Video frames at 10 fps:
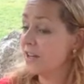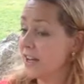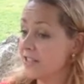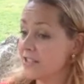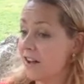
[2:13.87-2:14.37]

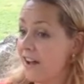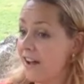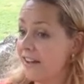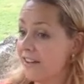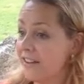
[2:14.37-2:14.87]
that
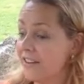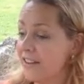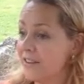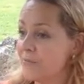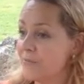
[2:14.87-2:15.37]
I
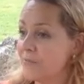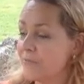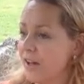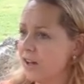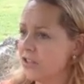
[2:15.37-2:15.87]

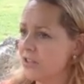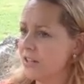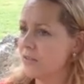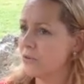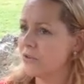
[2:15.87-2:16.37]

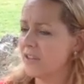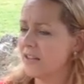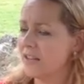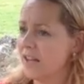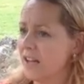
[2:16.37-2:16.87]
actually was
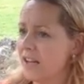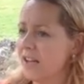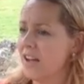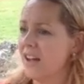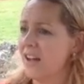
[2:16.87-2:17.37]
thinking,
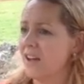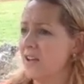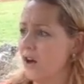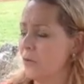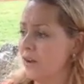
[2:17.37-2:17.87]

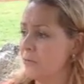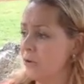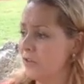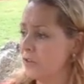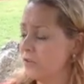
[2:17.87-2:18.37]
now I'm
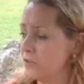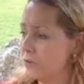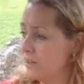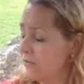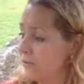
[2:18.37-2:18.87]
going to
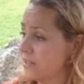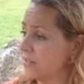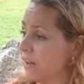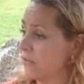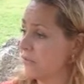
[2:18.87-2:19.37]
live
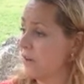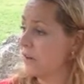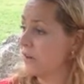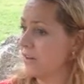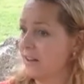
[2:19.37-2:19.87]
this life
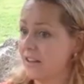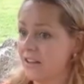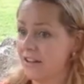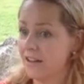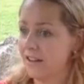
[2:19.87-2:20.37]
now, like
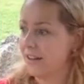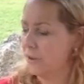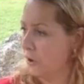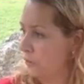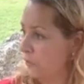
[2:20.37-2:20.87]

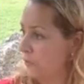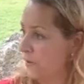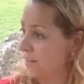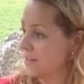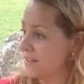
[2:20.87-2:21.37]
in an
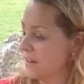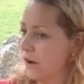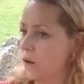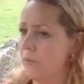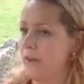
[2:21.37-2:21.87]
office.
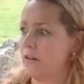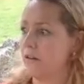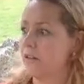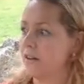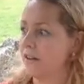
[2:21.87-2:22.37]
Oh my
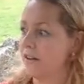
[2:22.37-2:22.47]
God.